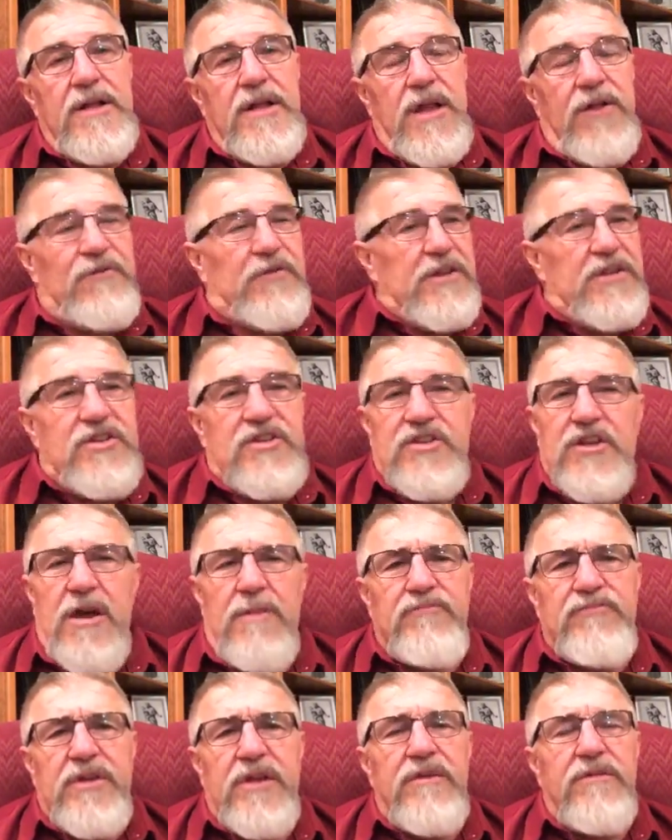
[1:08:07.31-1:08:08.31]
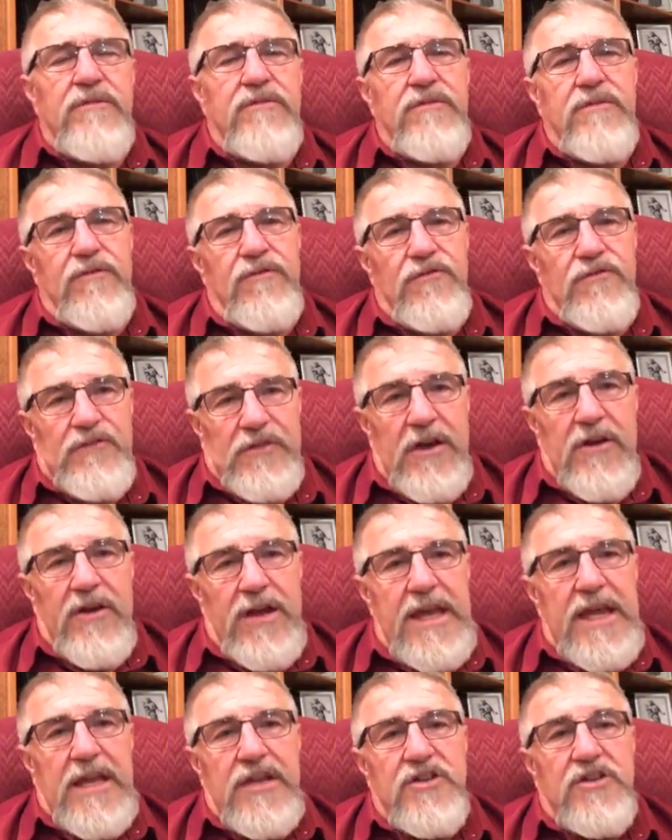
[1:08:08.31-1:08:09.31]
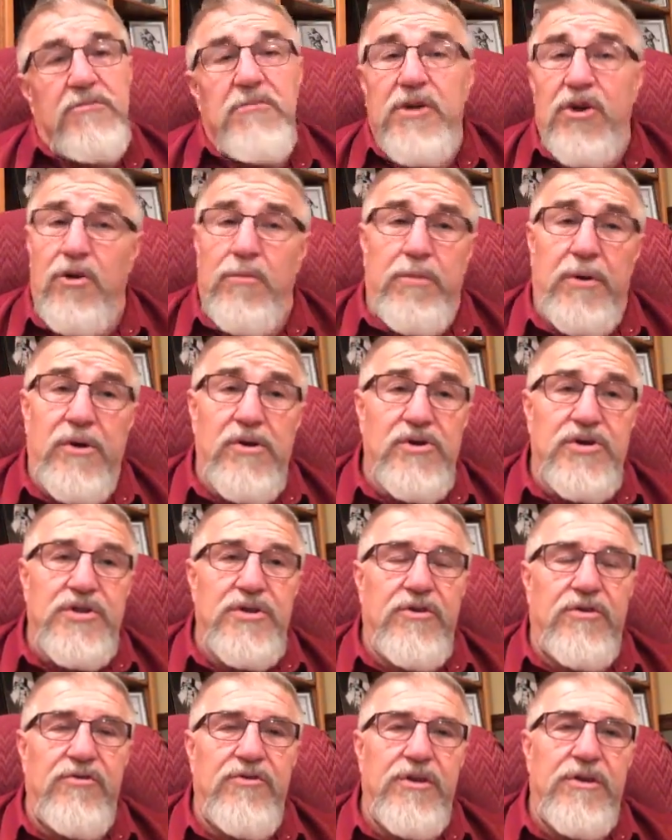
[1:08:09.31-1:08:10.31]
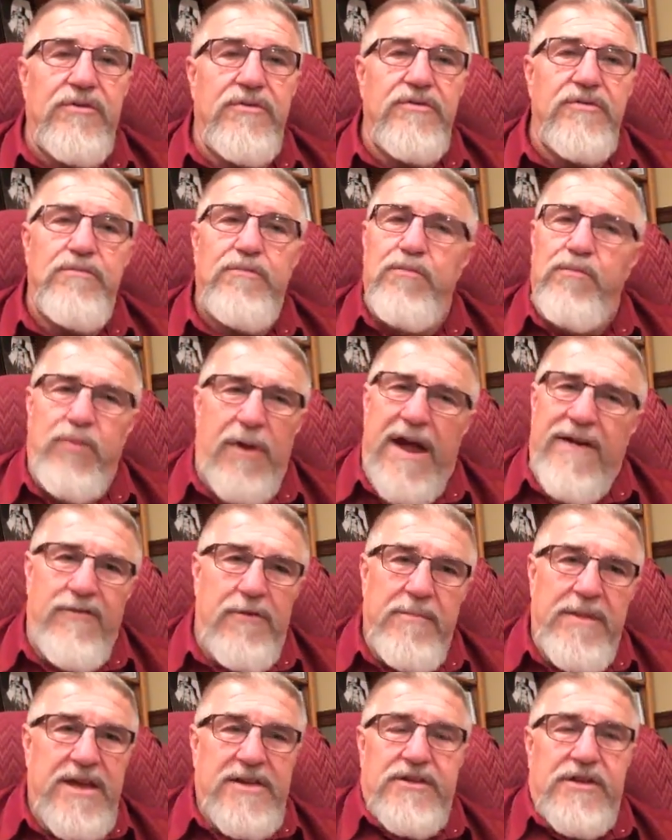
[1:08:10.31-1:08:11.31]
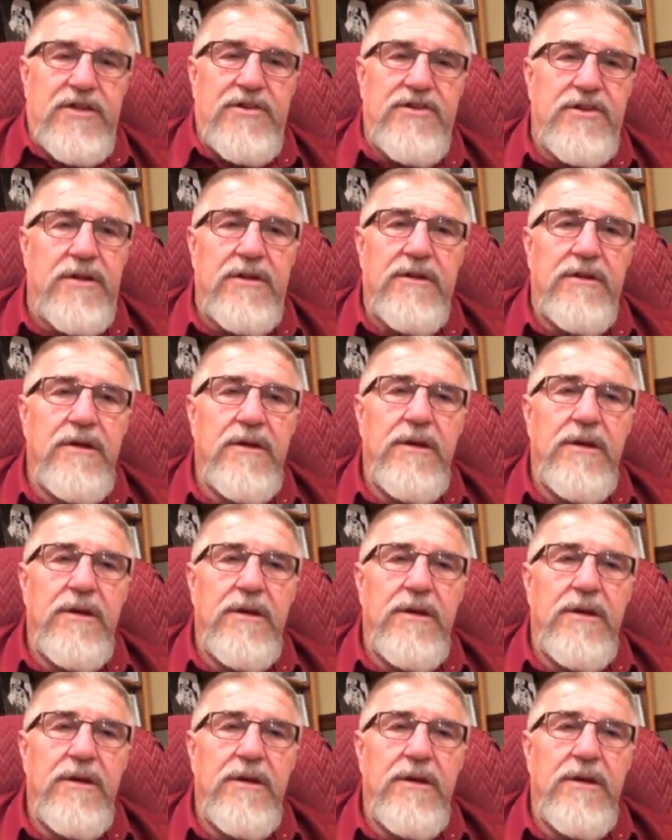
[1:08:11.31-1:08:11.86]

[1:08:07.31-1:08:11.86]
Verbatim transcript: If it's something very intimate or personal, then private message it.